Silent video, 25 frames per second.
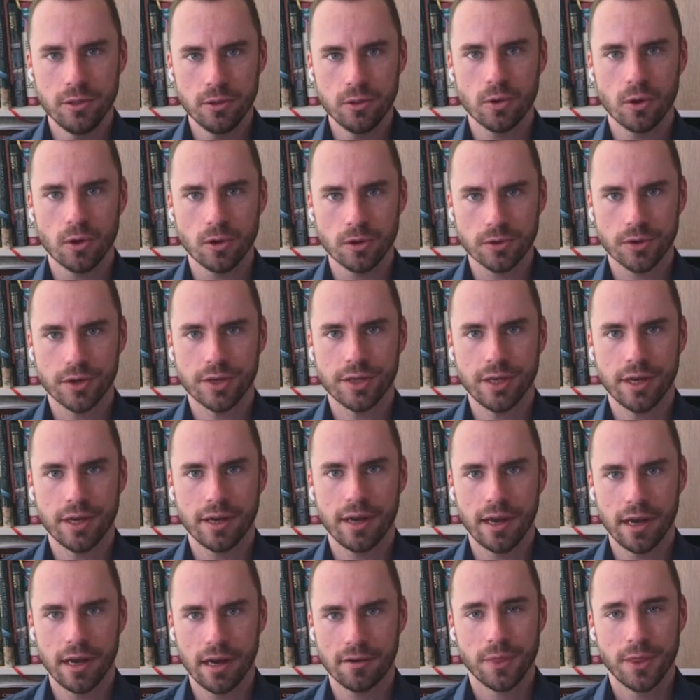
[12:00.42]
already
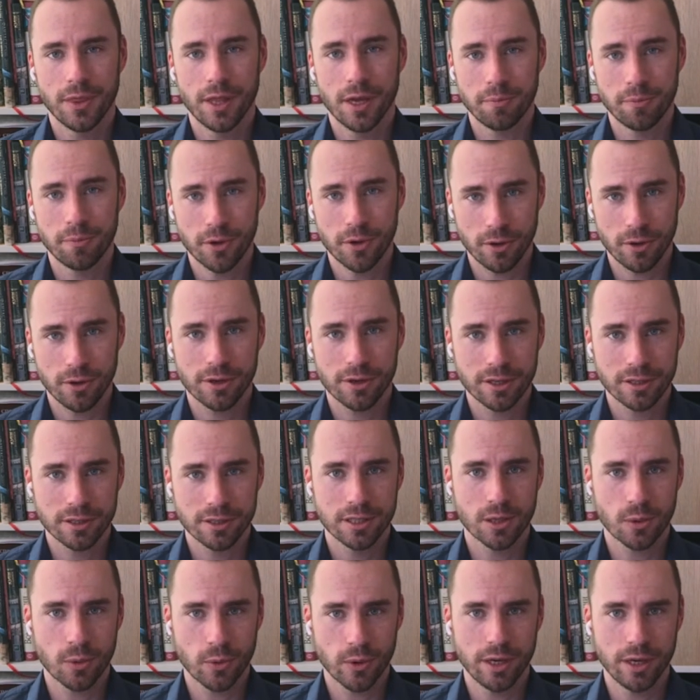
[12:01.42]
have the product
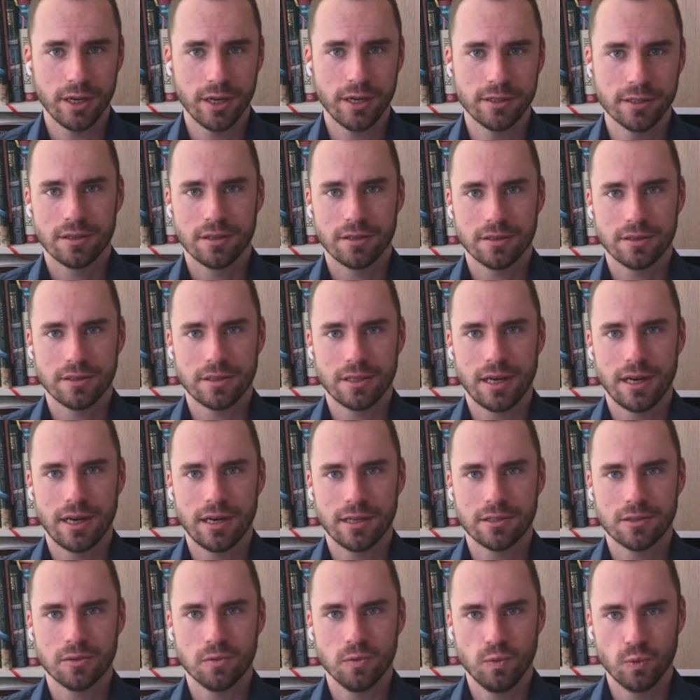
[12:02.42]
created
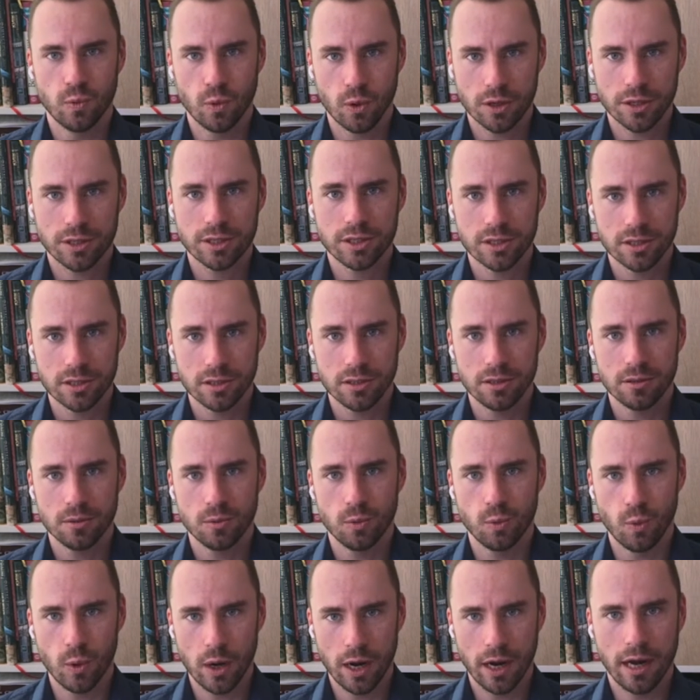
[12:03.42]
that works
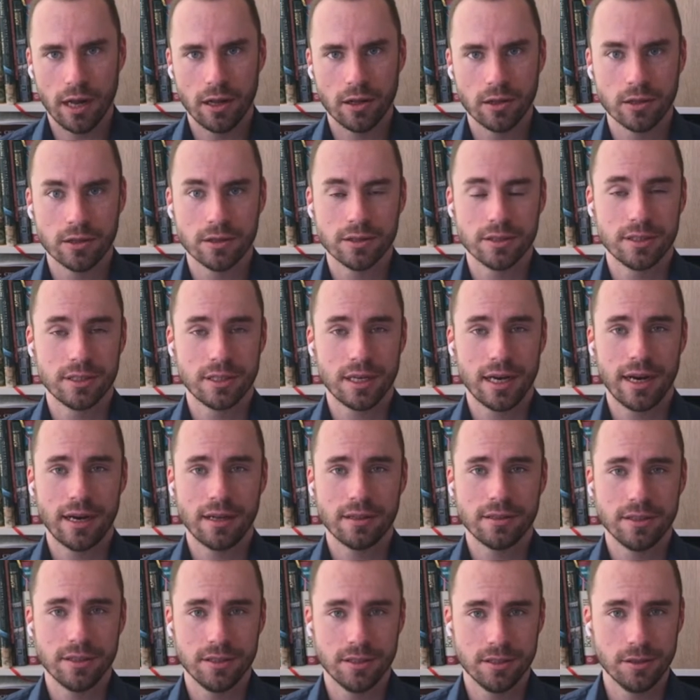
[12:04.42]
well,
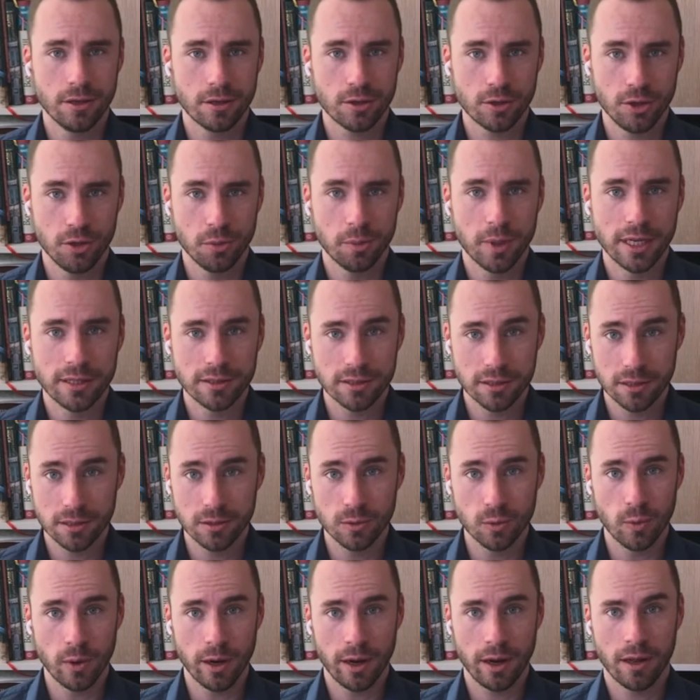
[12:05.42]
that is documented
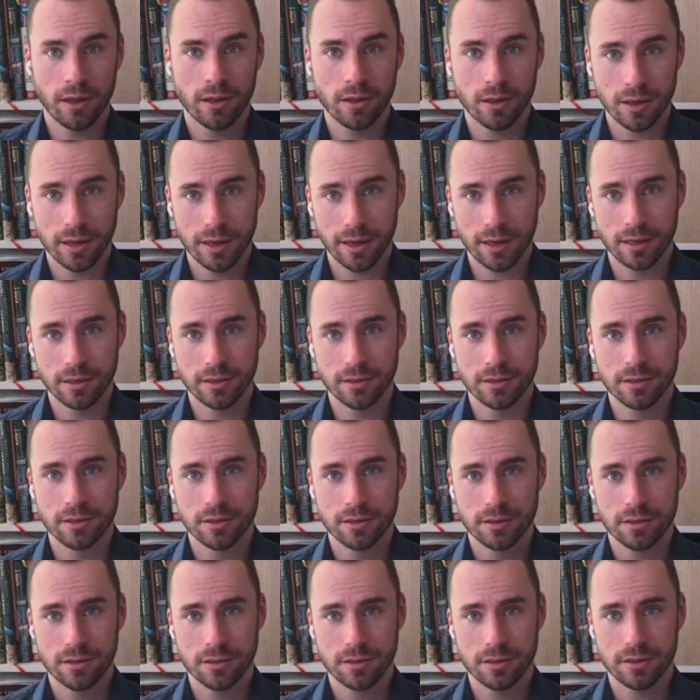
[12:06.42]
well, and
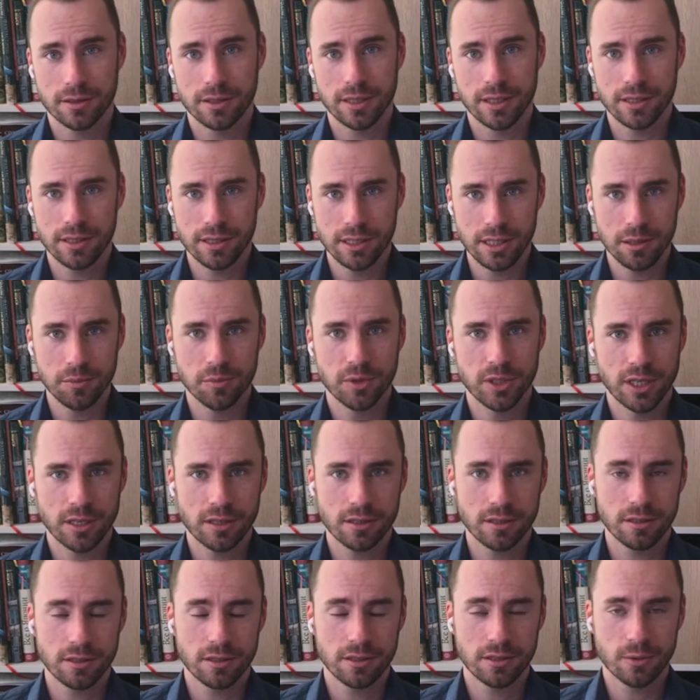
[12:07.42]
the team that
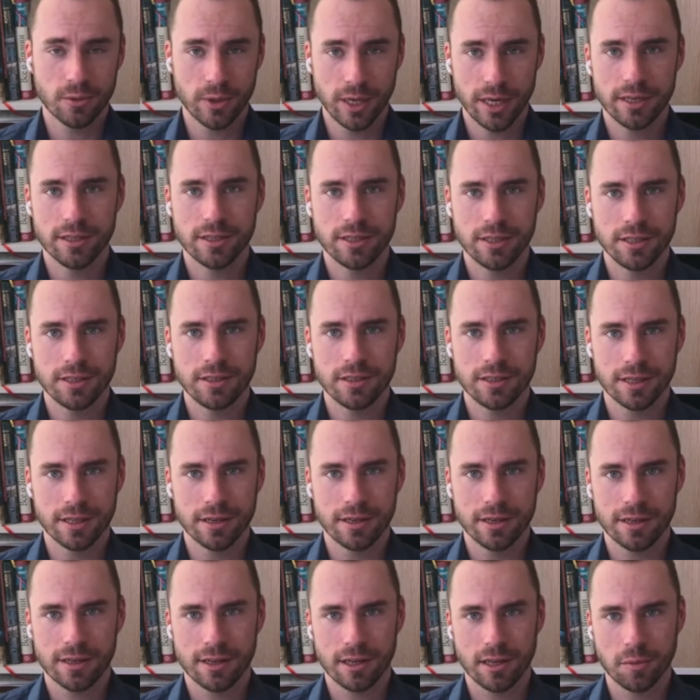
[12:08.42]
created it can
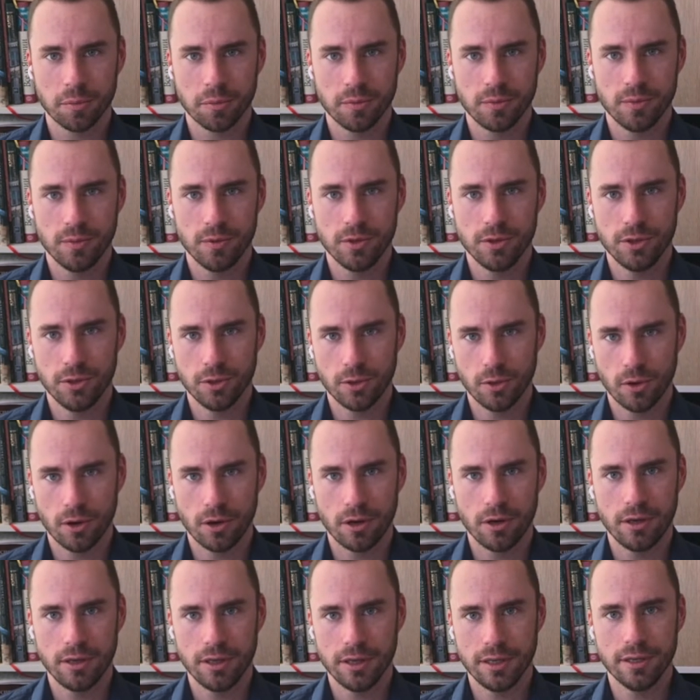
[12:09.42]
help
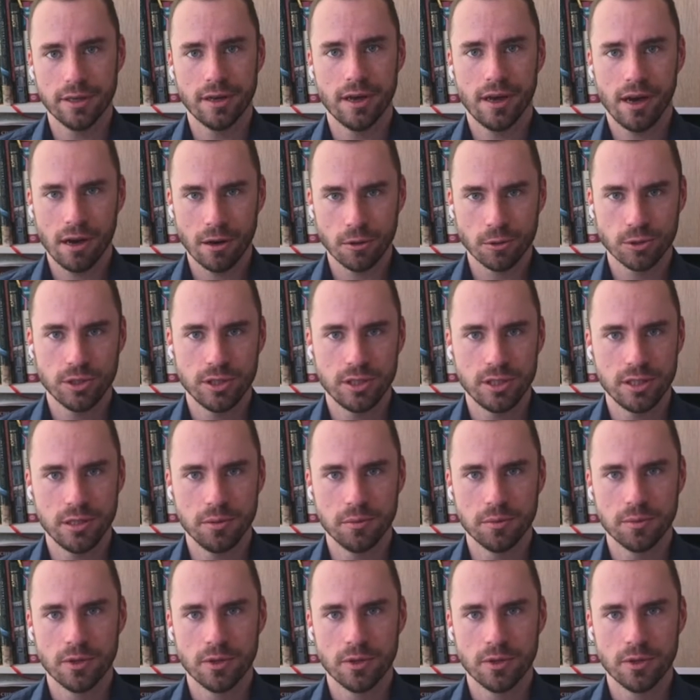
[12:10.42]
your in-house team